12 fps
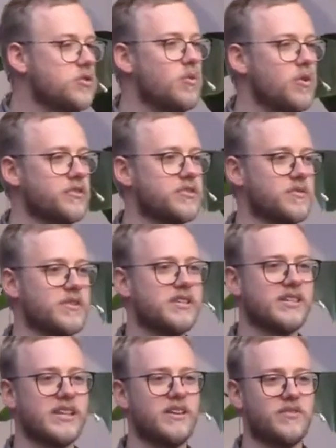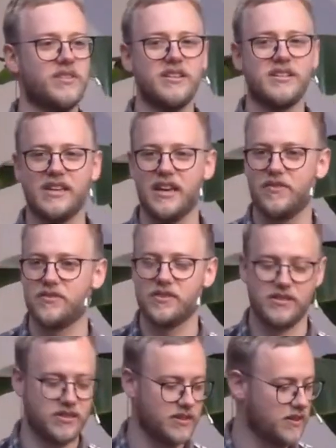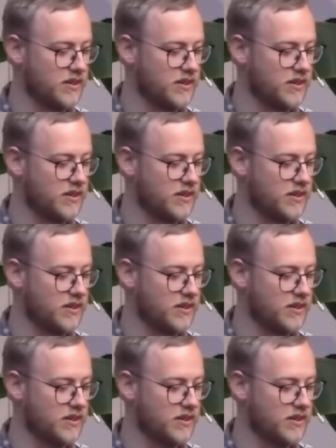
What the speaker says: want to receive these gifts?